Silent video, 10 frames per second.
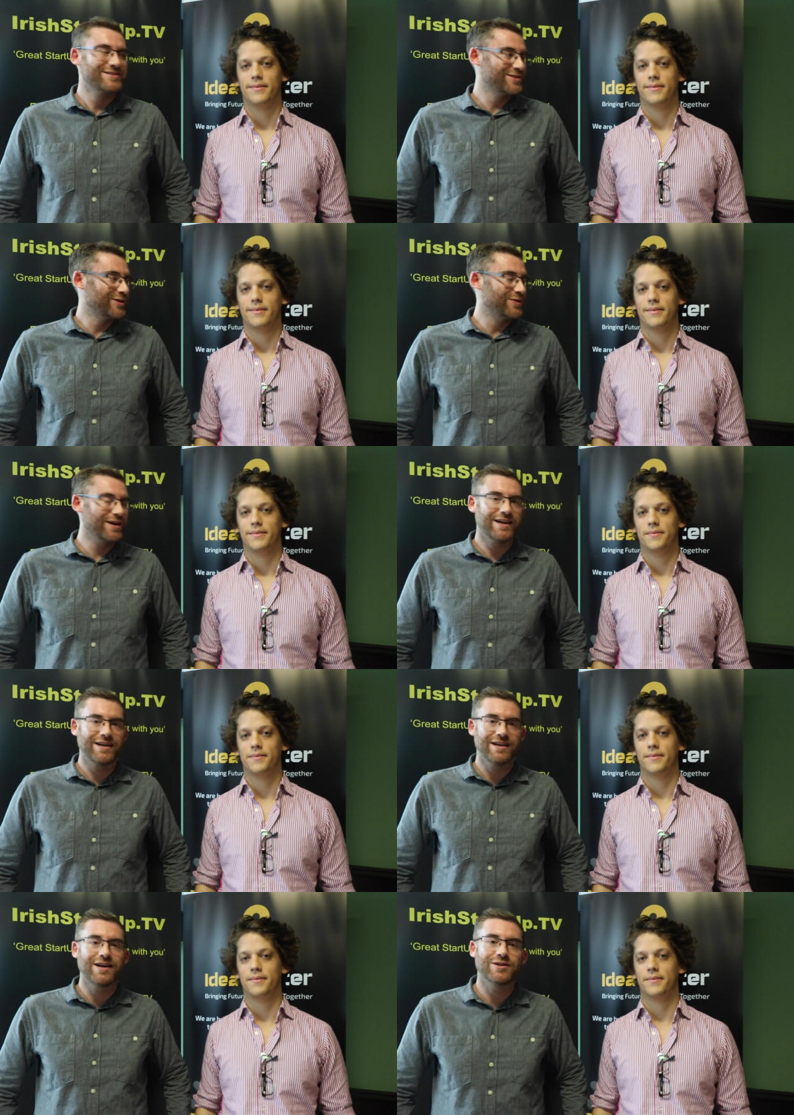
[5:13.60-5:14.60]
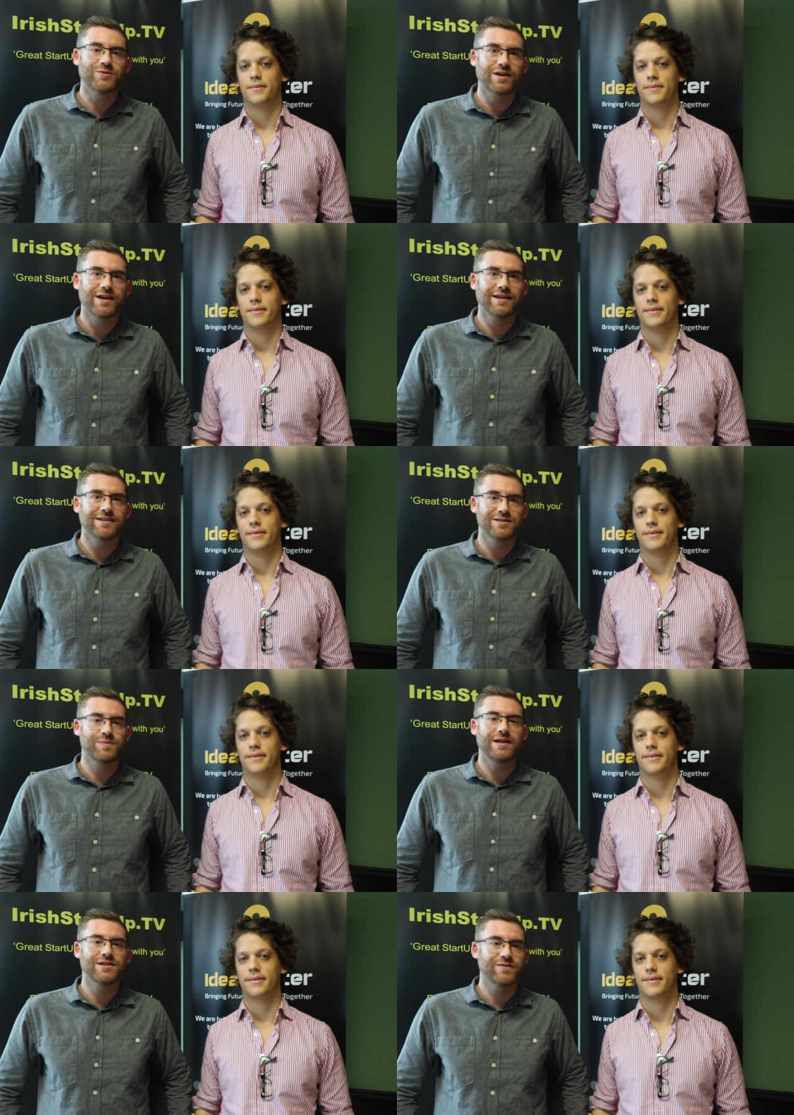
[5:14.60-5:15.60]
Speaker 1: So uh, yeah, our Twitter handle
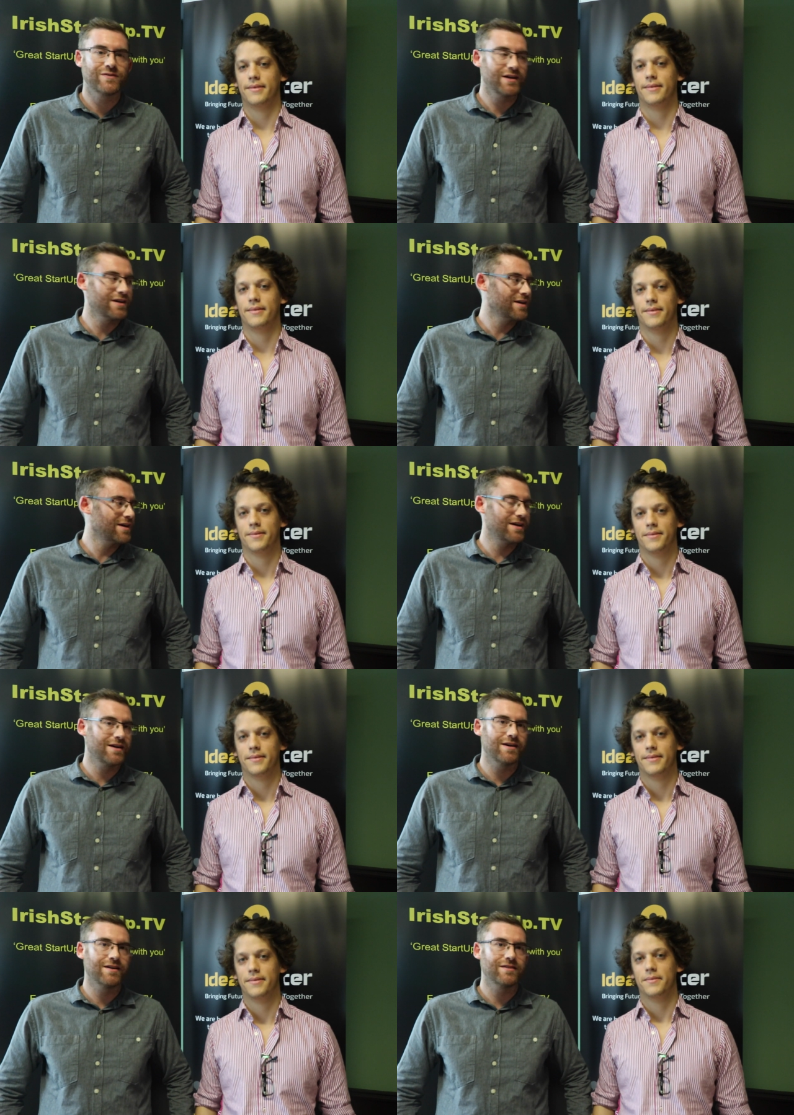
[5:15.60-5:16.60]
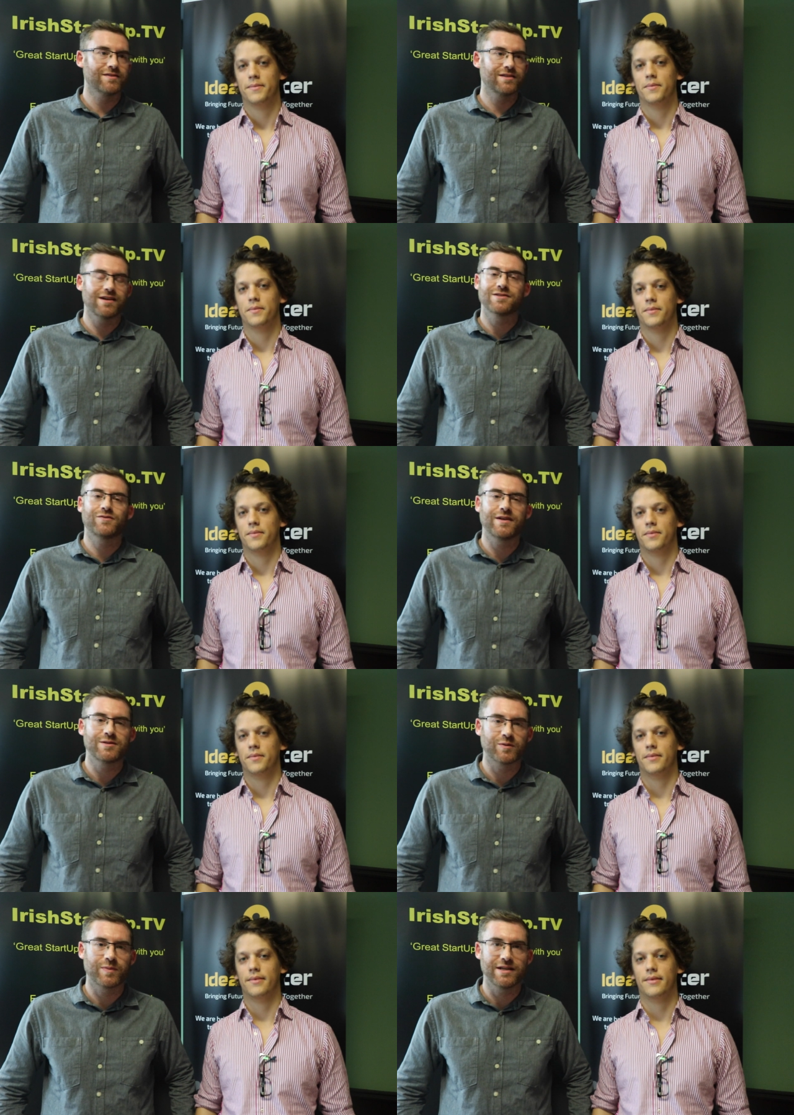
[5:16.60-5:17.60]
is Pension Fair, and yeah, there's a
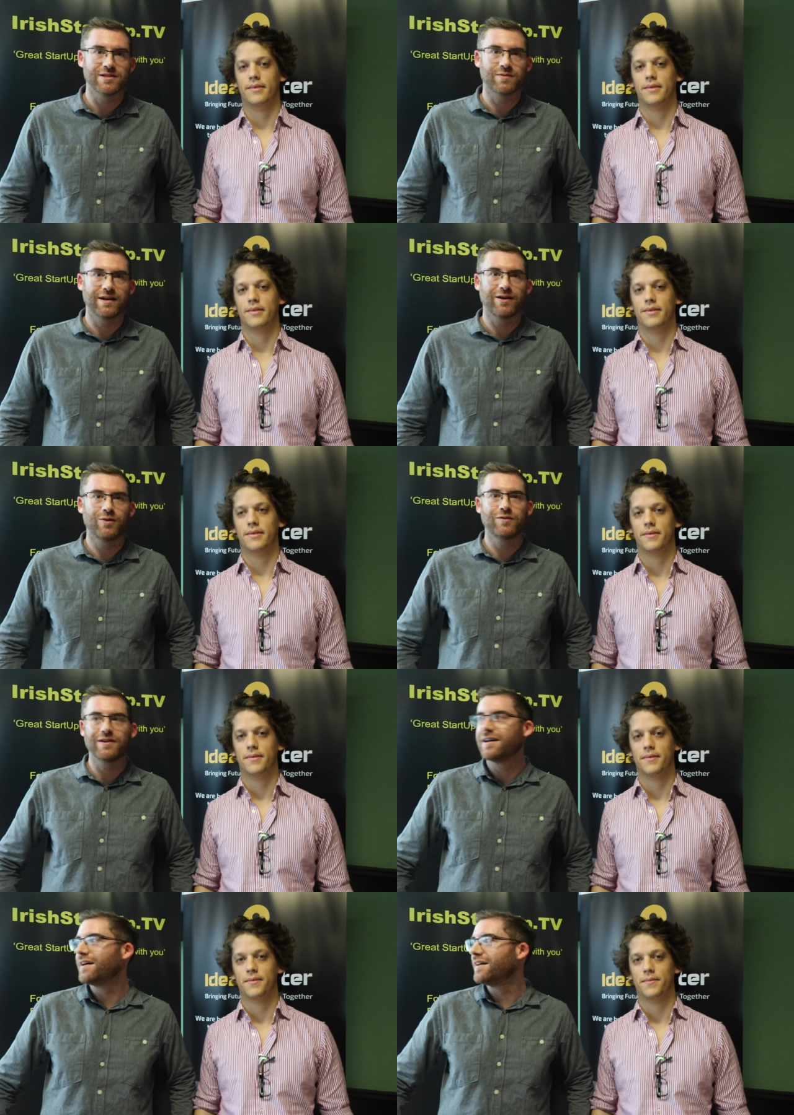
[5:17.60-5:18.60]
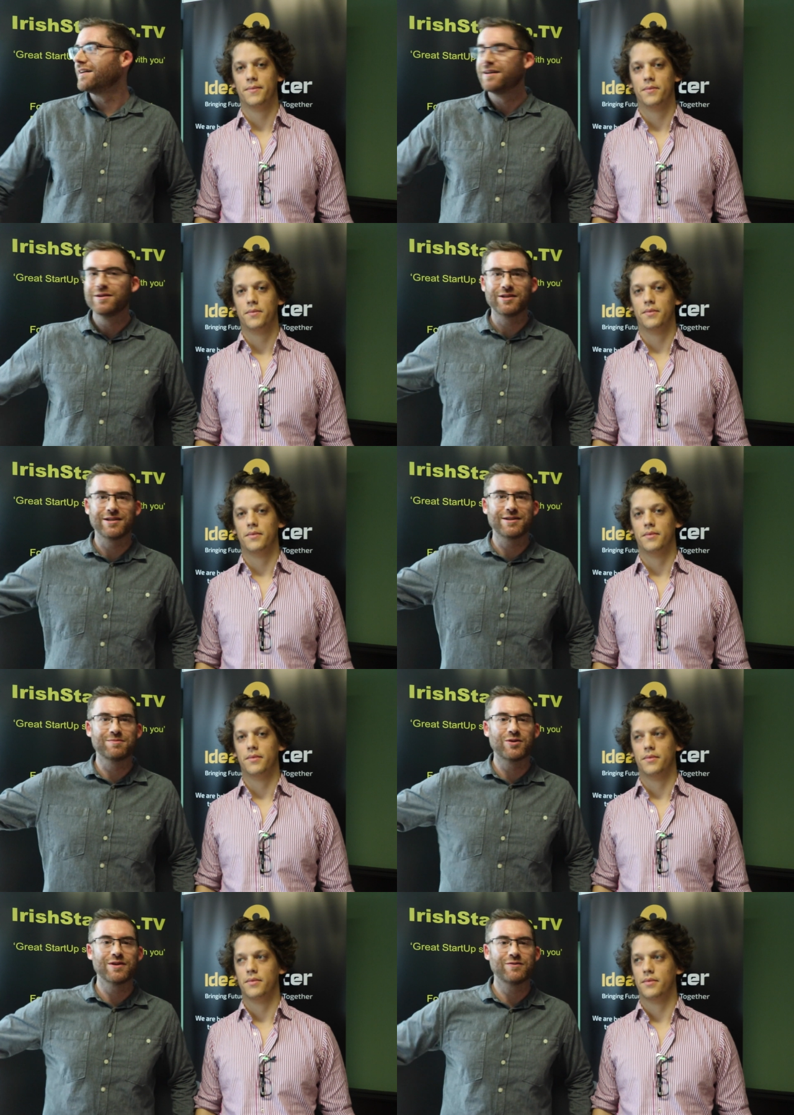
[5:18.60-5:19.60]
Facebook page as well. Hopefully, uh, you'll
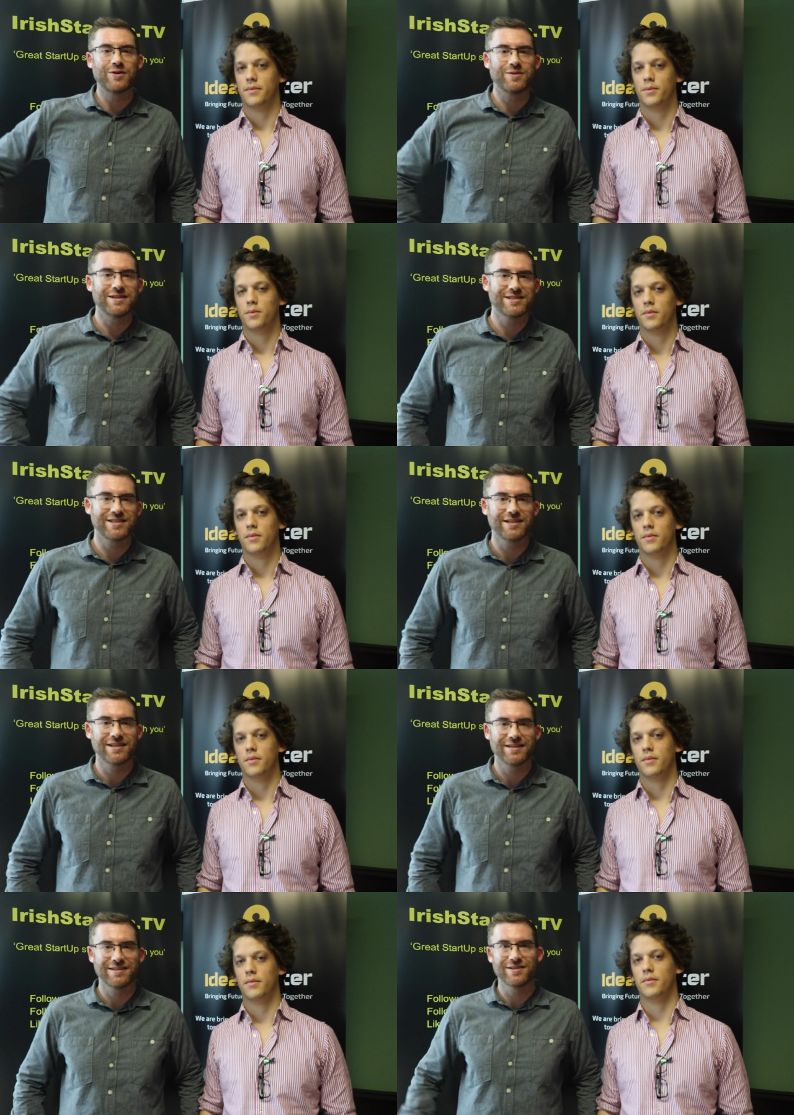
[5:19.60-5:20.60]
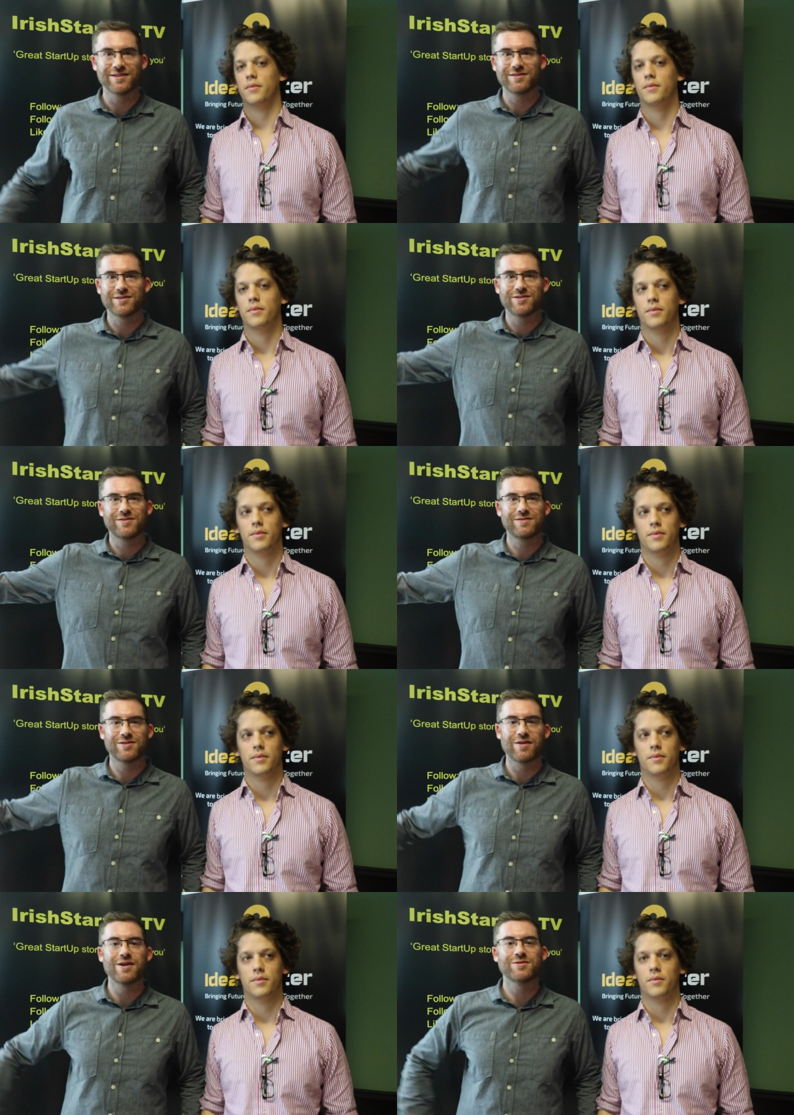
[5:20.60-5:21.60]
hear more info when you see the the, the,
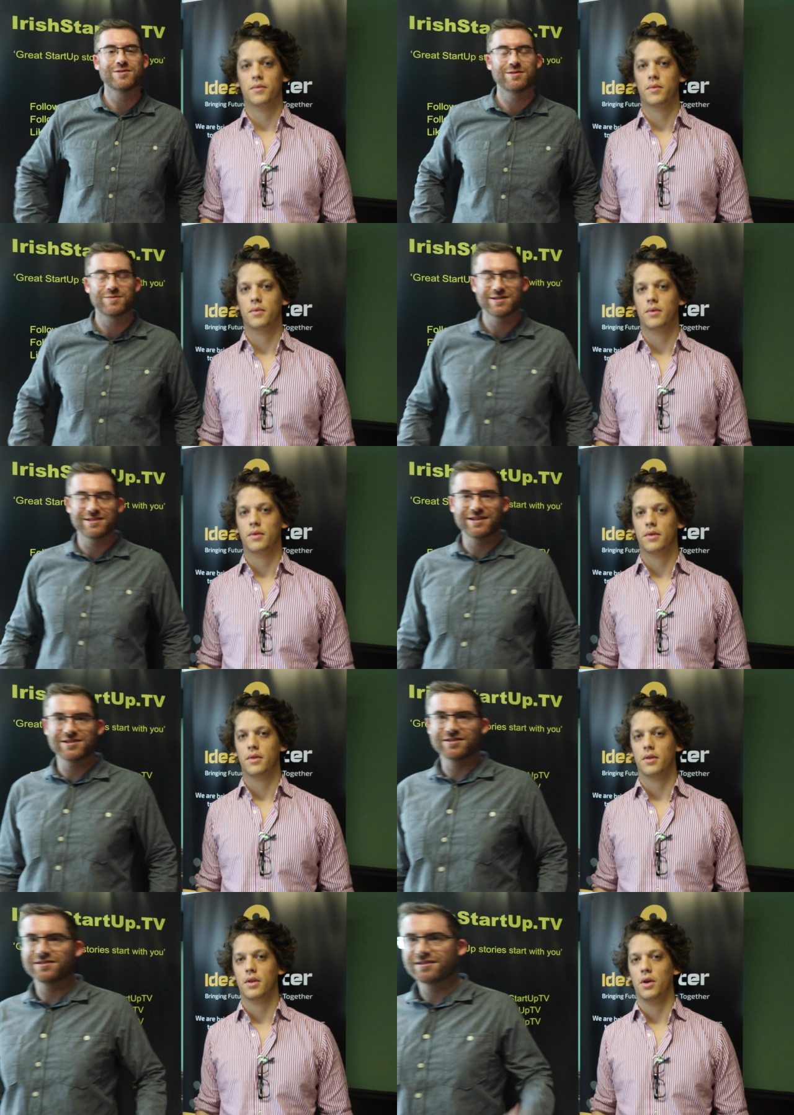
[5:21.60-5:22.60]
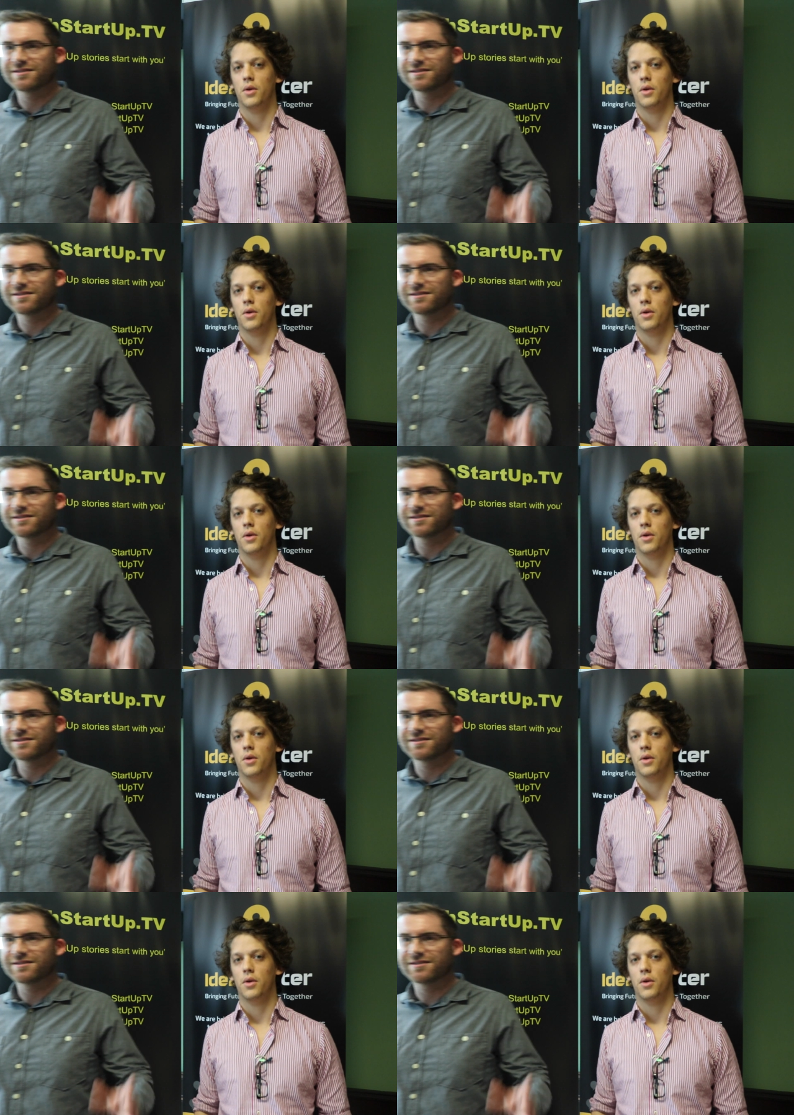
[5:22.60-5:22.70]
the rounds, the presentations.